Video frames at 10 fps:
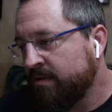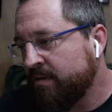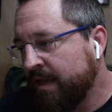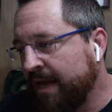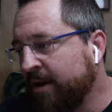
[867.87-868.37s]

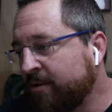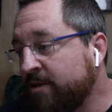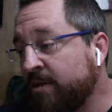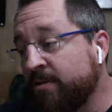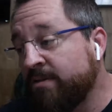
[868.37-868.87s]
I know,
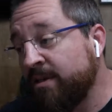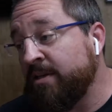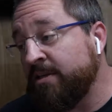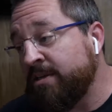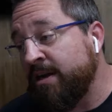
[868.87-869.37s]
dude,
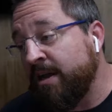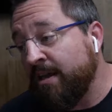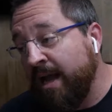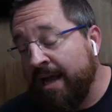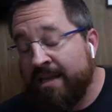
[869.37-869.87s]

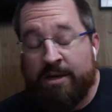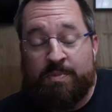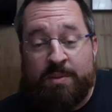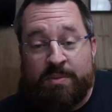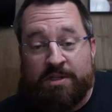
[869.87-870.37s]

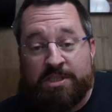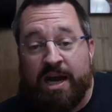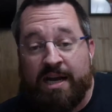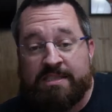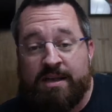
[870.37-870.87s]
people are
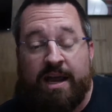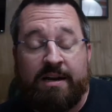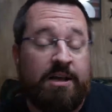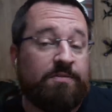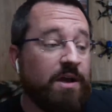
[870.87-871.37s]
shocked. So I
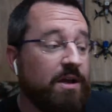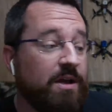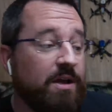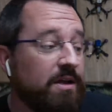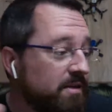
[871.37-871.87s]
don't know if
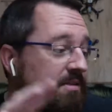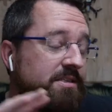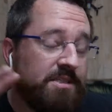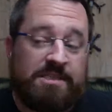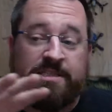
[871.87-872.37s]
y'all know this.
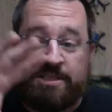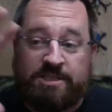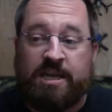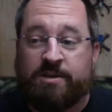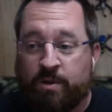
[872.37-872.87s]
This is the
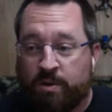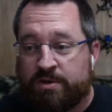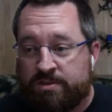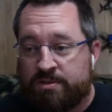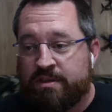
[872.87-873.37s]
shed
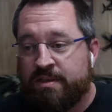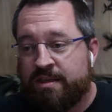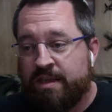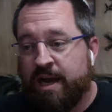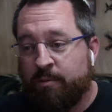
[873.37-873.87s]
quarters.
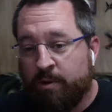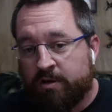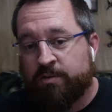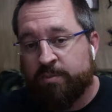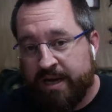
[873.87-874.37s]
I
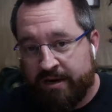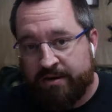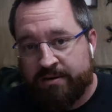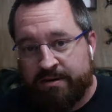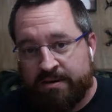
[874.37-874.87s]
work from
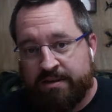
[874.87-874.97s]
here.